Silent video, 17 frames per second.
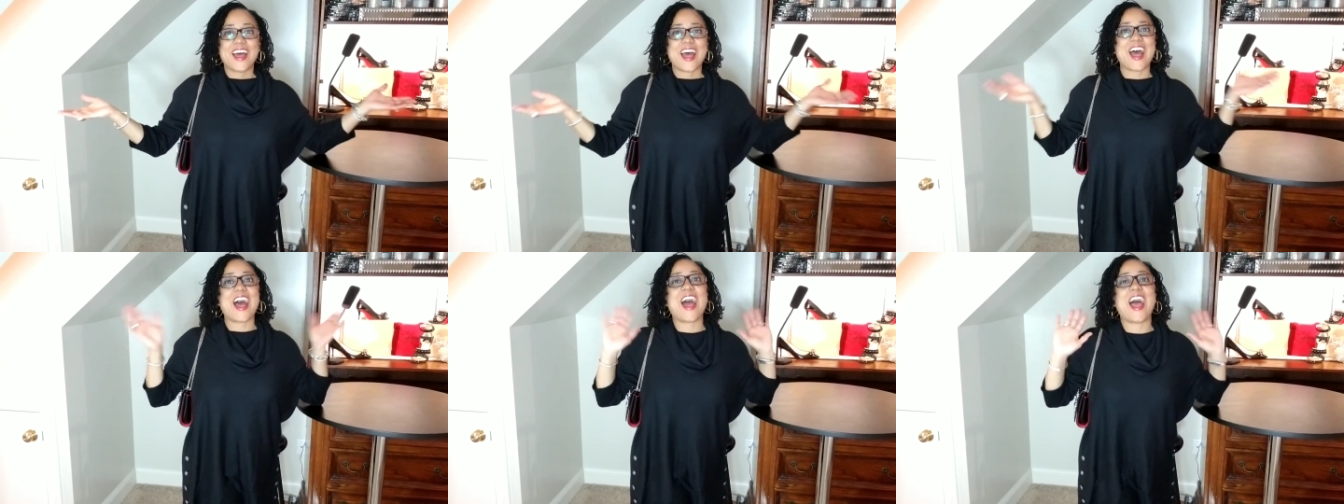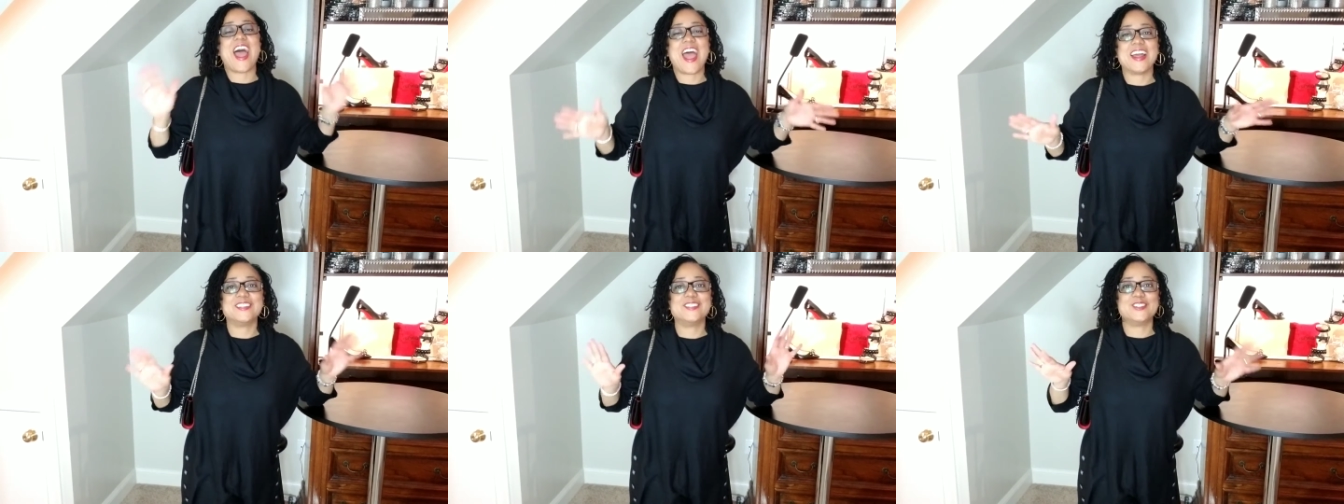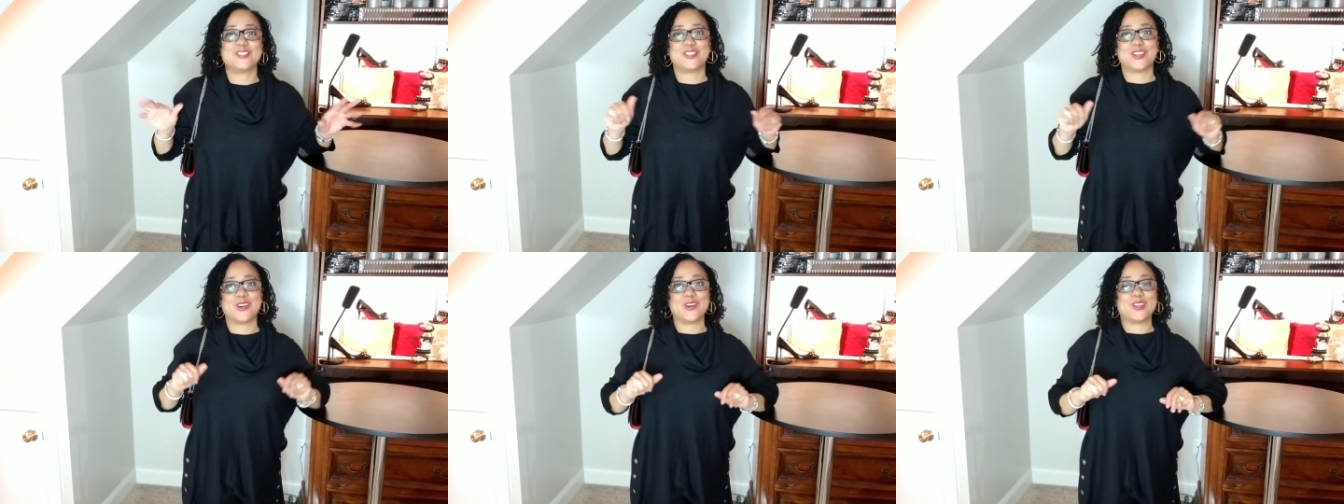I had to
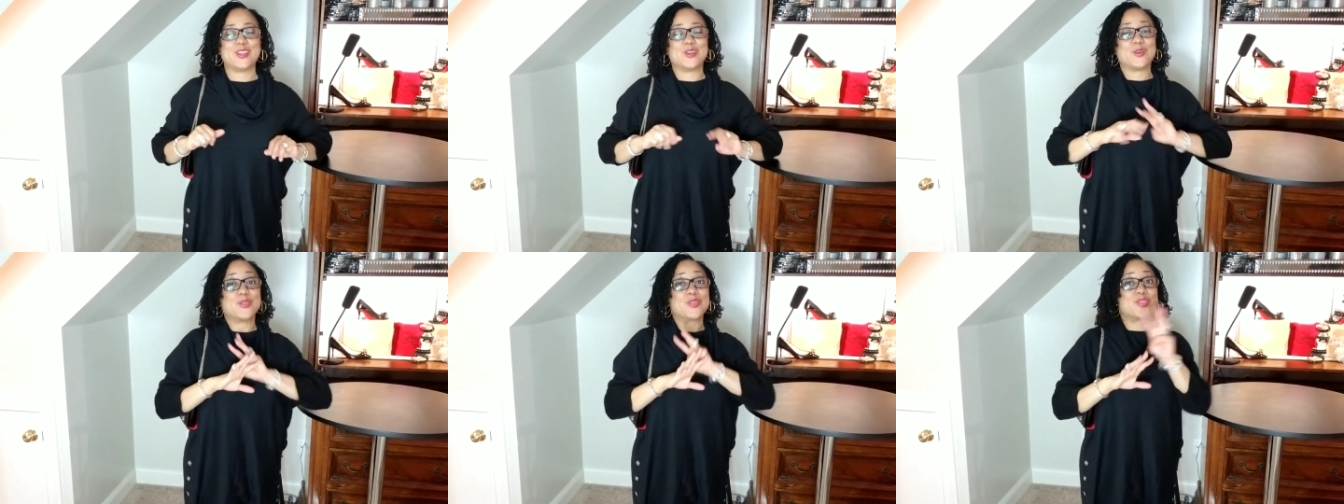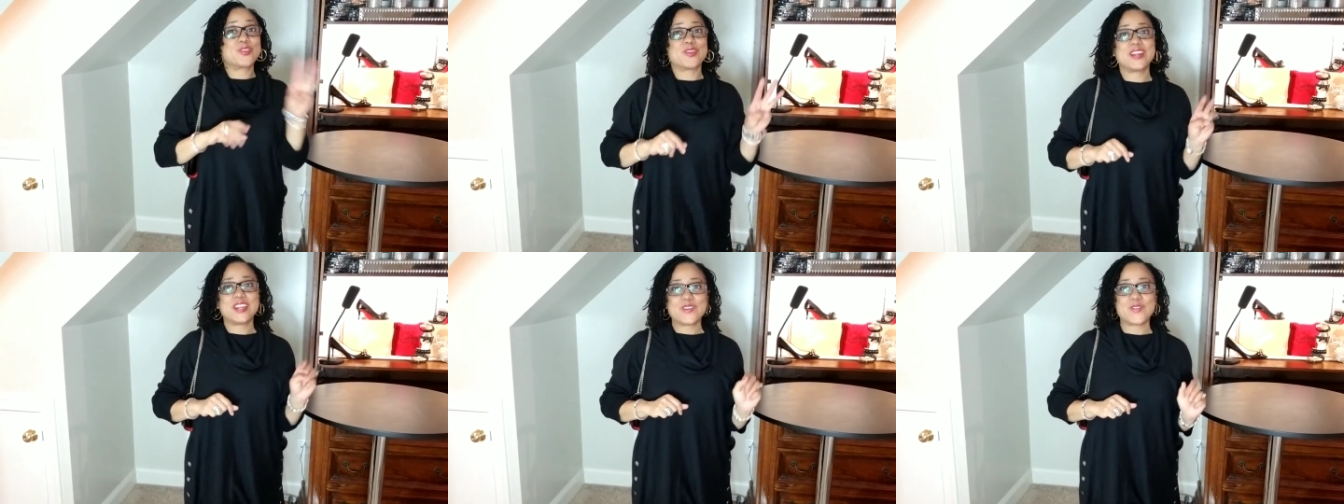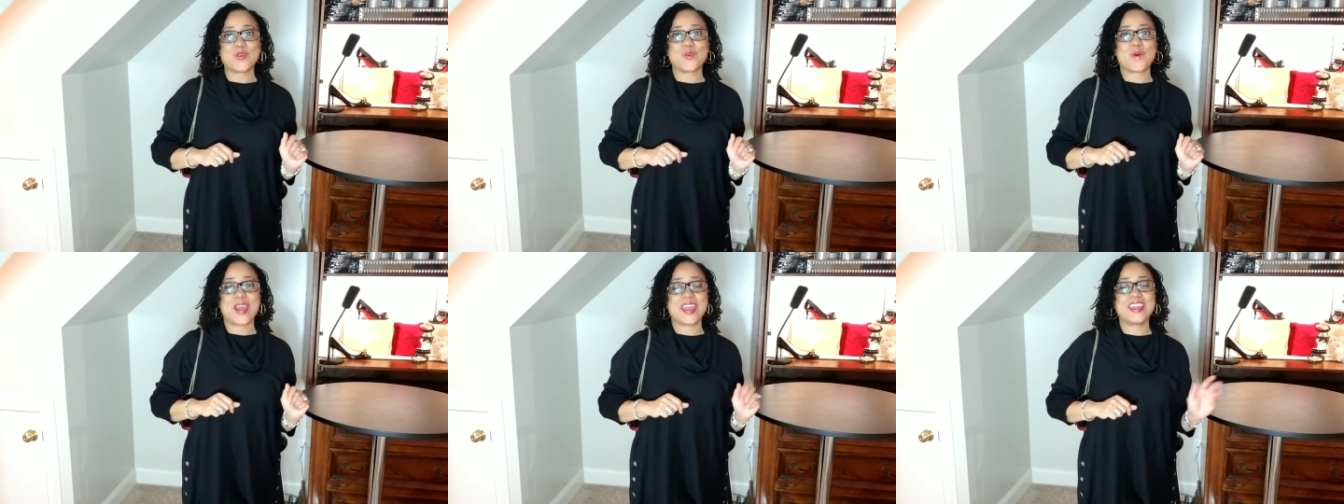show you three
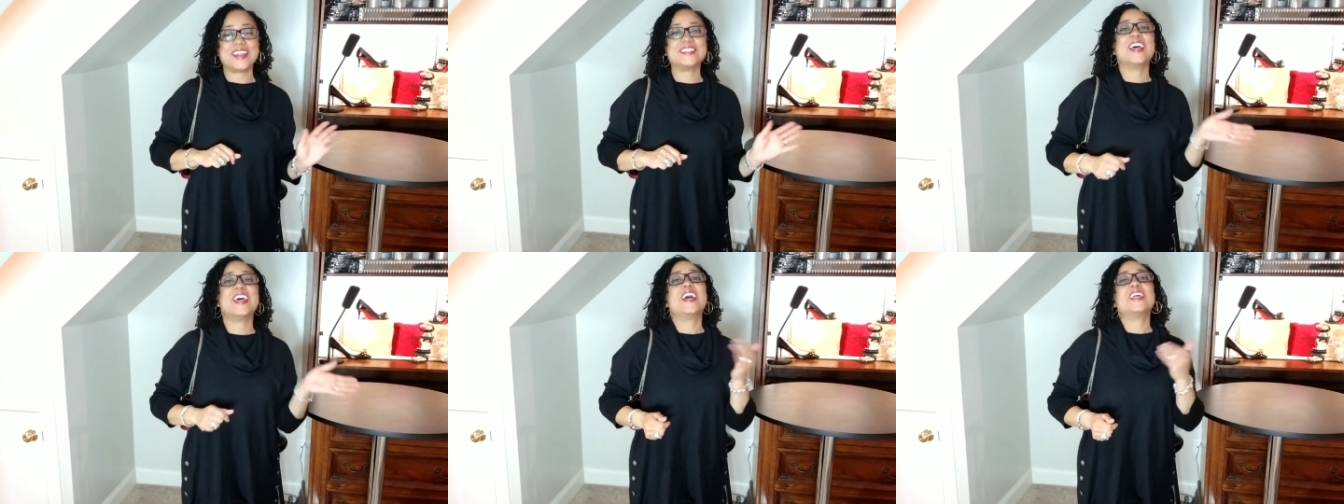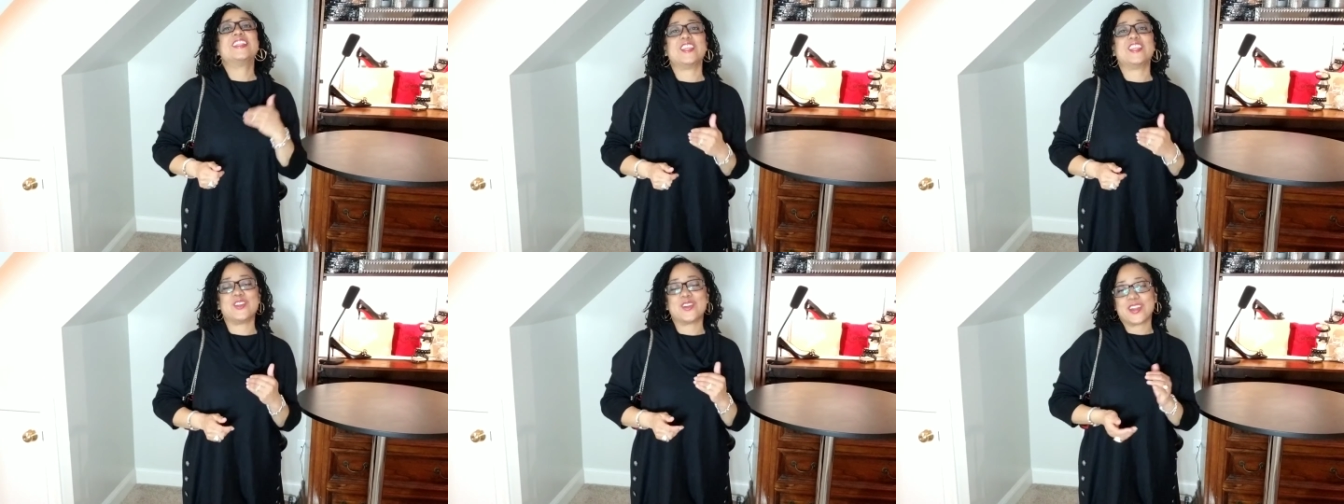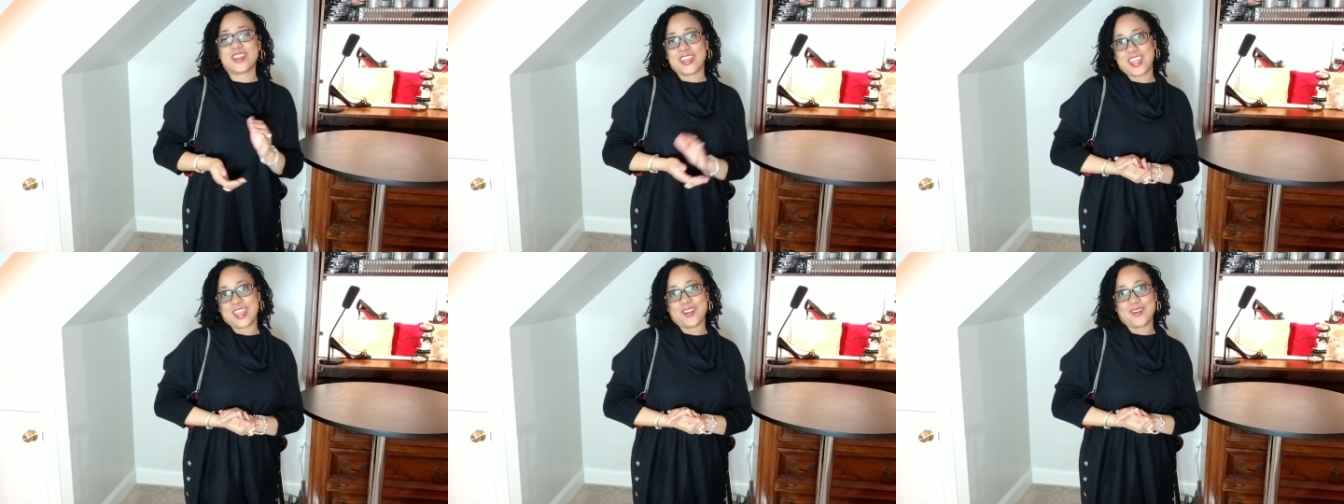different ways that you can
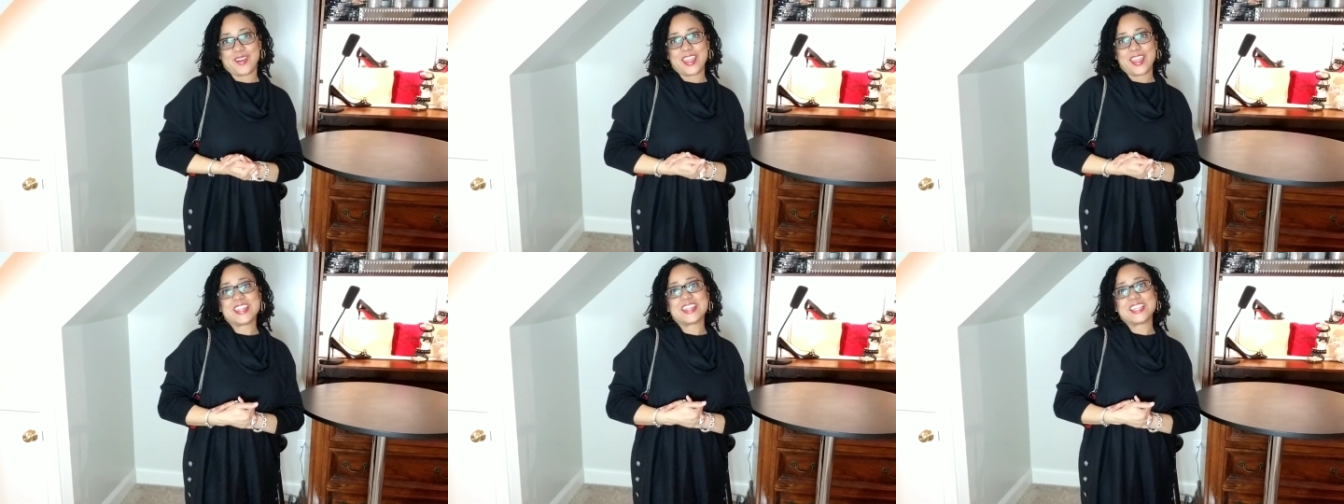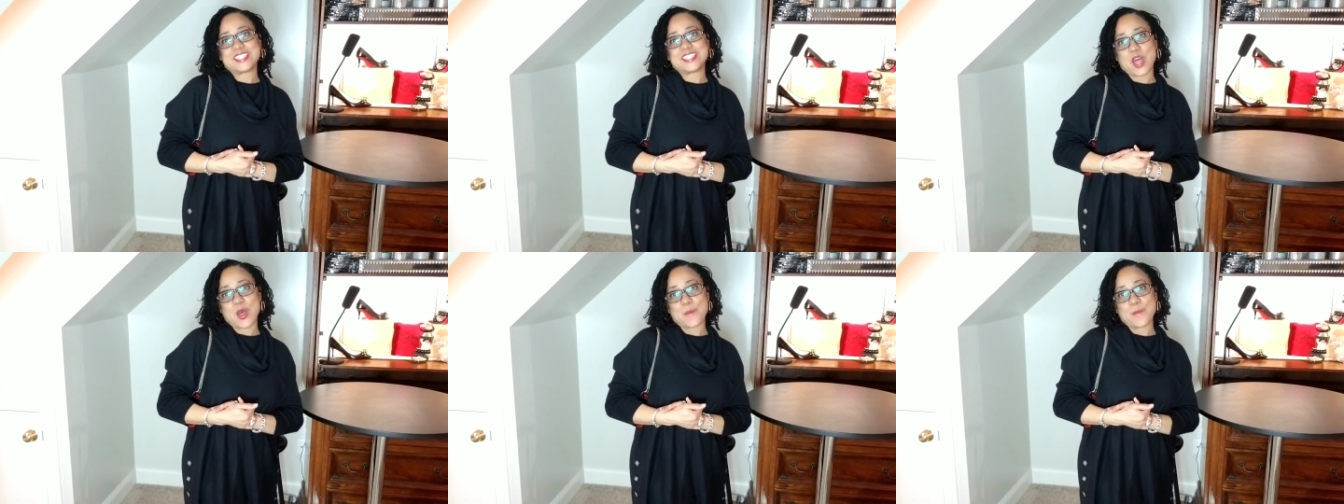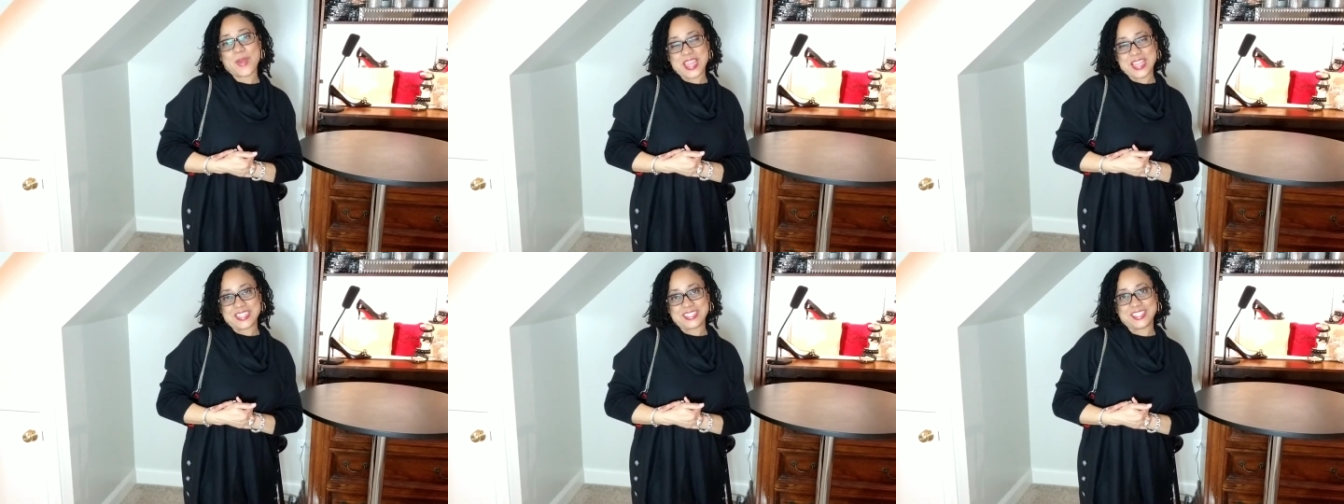carry this
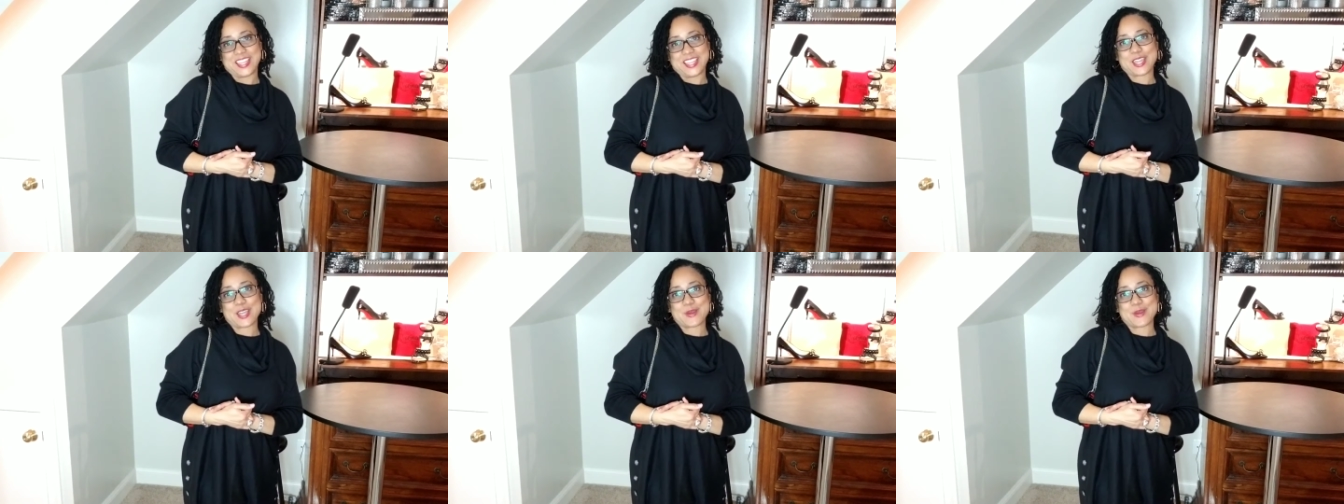amazing